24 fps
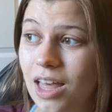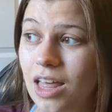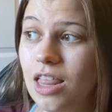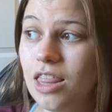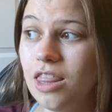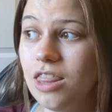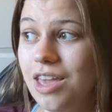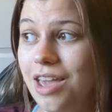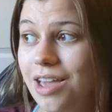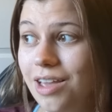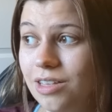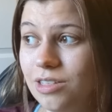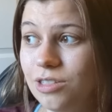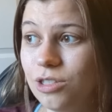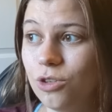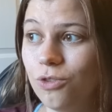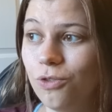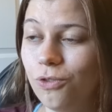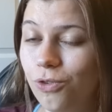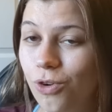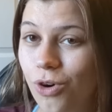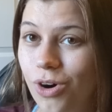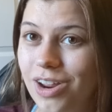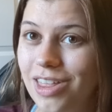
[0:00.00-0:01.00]
things
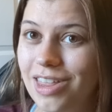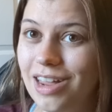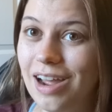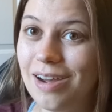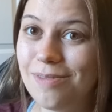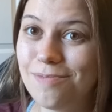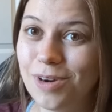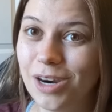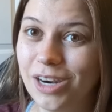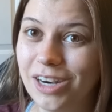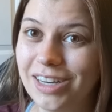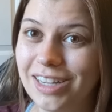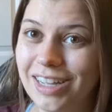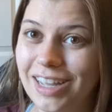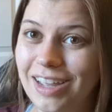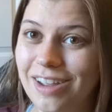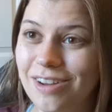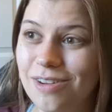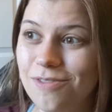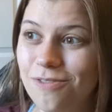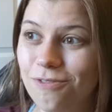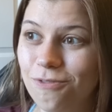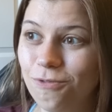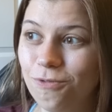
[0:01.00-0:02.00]
for that
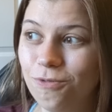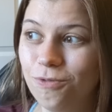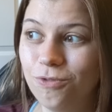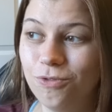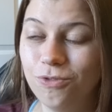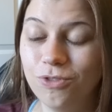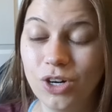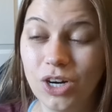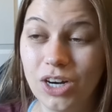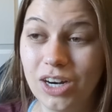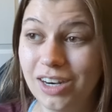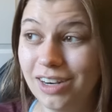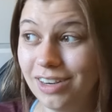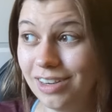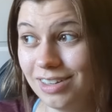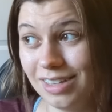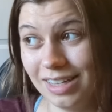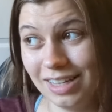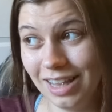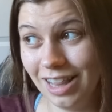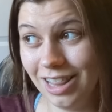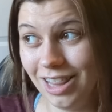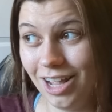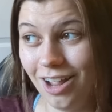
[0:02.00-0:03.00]
market for
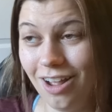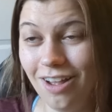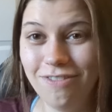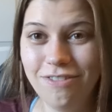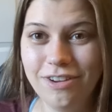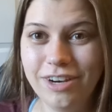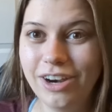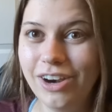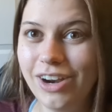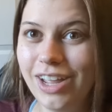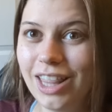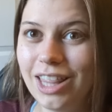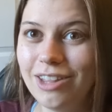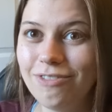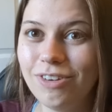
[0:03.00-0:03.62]
a very,